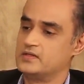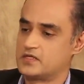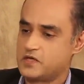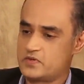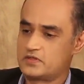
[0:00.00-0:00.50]

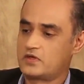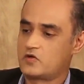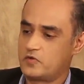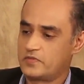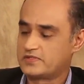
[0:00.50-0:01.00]
keeping the
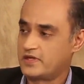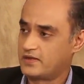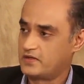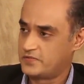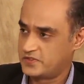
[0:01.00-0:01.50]
economic
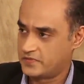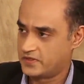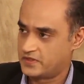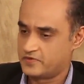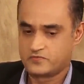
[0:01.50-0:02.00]
cycle in
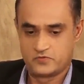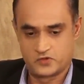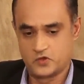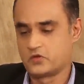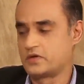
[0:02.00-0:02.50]
perspective, both
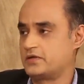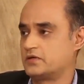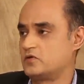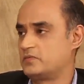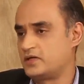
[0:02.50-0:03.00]
local and
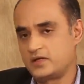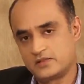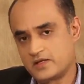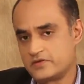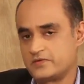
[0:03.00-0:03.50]
global, and
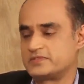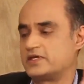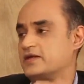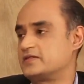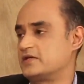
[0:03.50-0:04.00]
the other
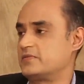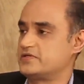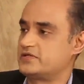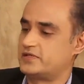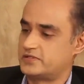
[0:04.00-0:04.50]
cycles I
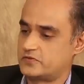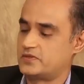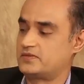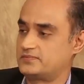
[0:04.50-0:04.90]
mentioned as well.